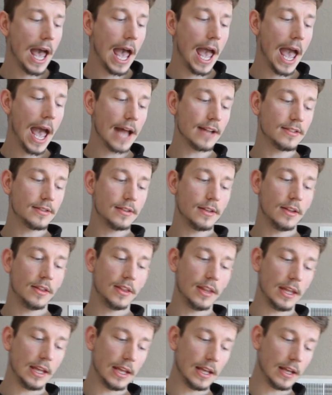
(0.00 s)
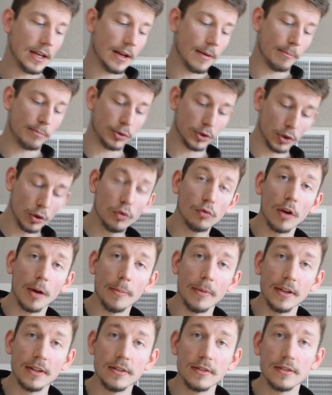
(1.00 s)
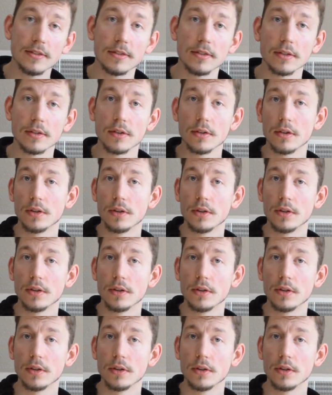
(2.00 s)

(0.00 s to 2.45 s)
at the Blue Ribbons